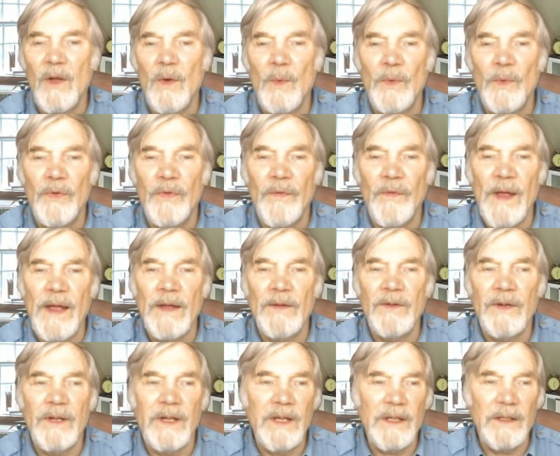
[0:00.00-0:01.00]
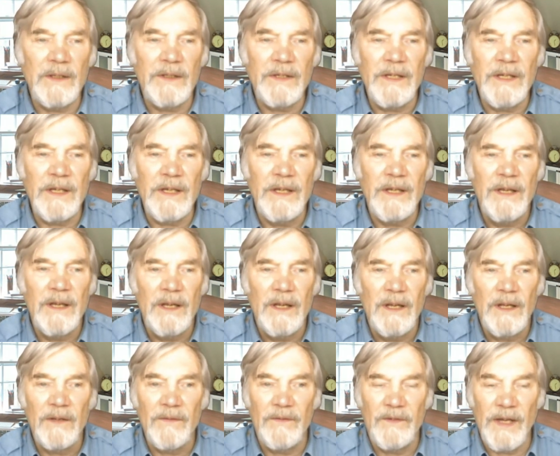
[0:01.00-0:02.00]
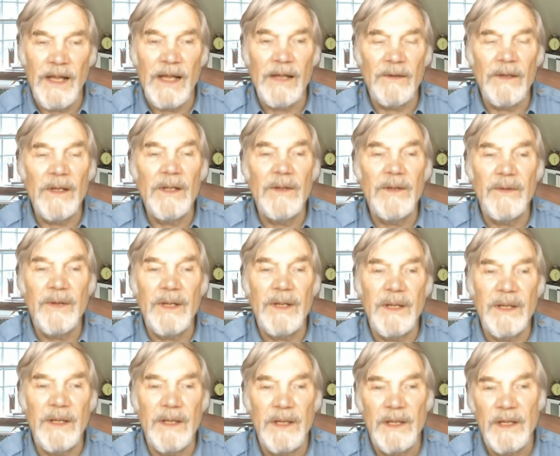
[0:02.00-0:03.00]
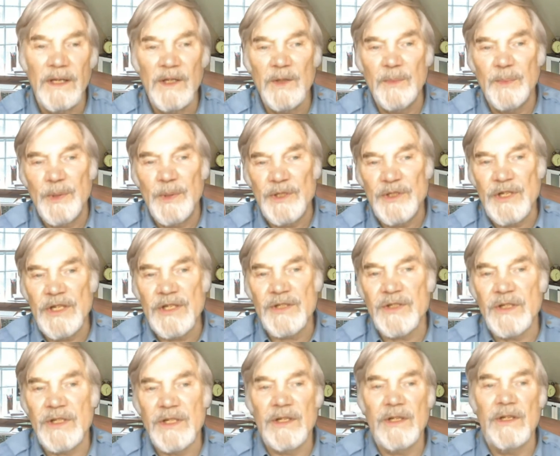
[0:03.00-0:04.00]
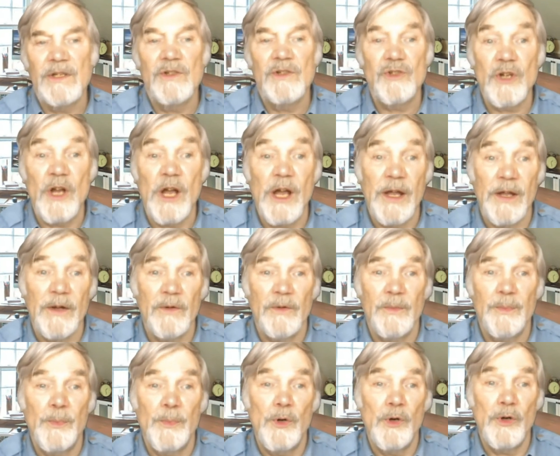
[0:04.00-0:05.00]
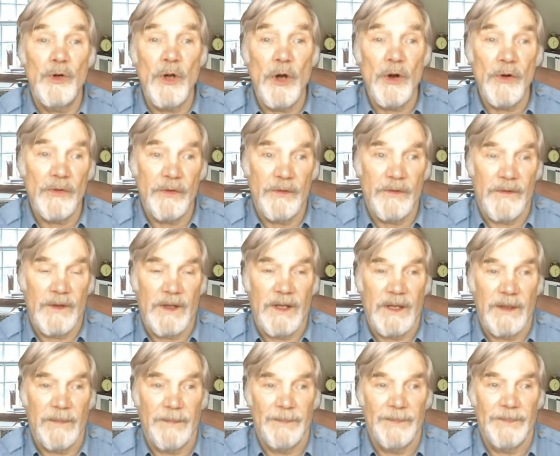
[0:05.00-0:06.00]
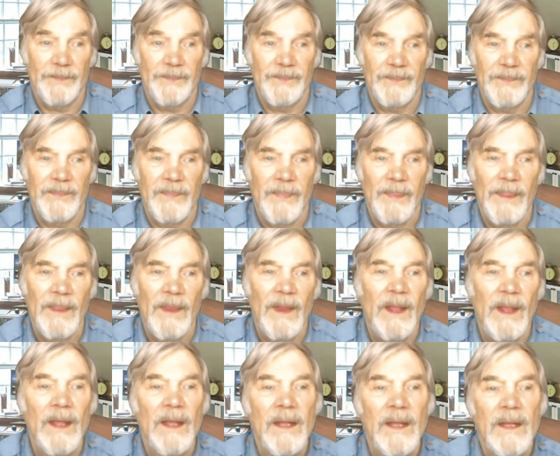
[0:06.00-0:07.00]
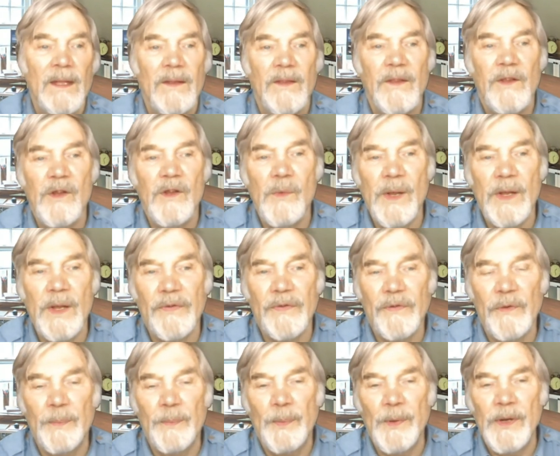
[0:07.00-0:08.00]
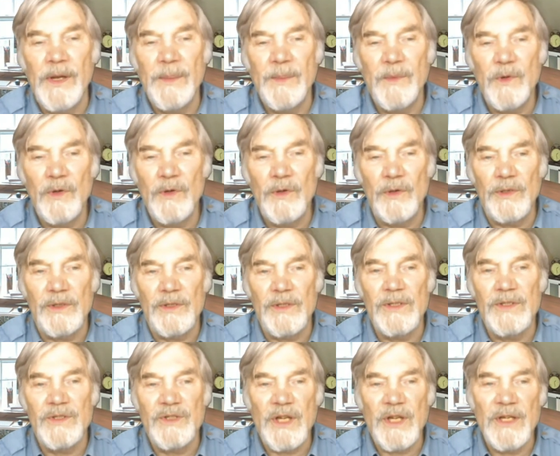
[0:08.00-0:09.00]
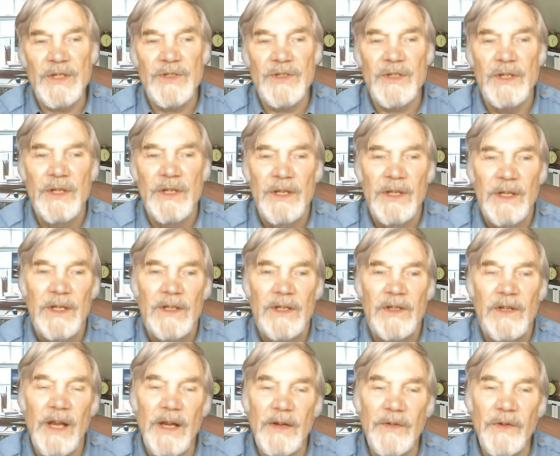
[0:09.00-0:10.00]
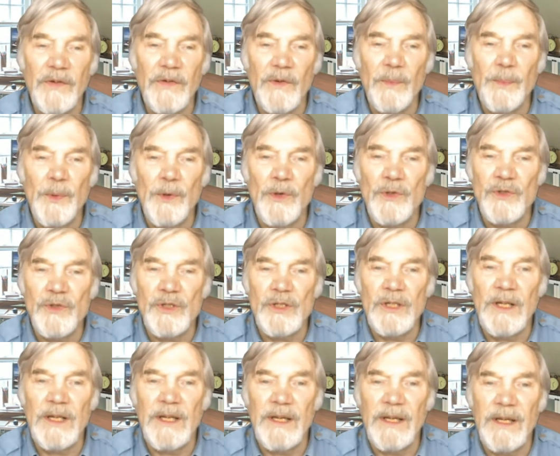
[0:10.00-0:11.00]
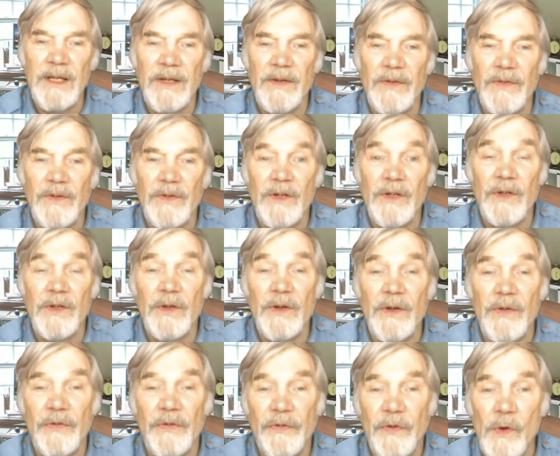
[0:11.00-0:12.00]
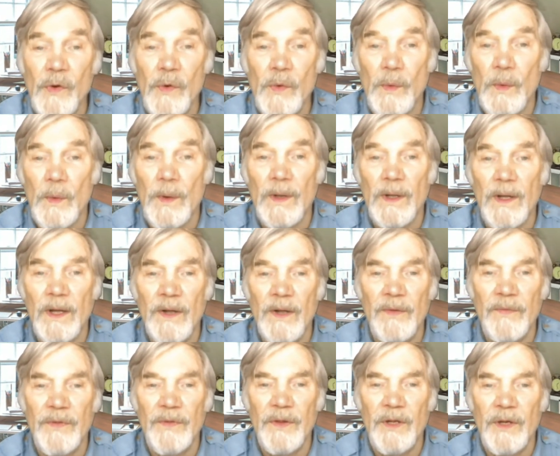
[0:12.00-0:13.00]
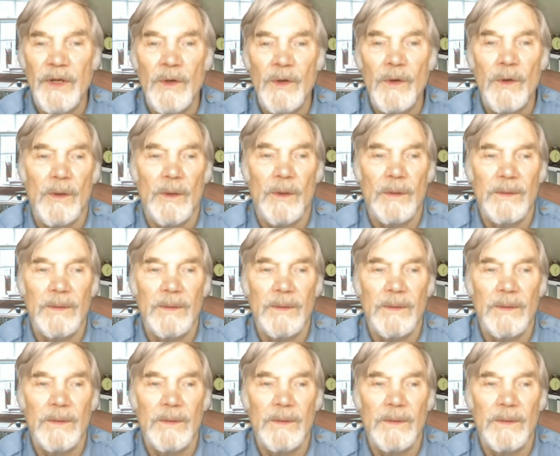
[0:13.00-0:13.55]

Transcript: was found guilty of downloading and possessing child pornography. The US Supreme Court says Texas abortion clinics can sue over the law.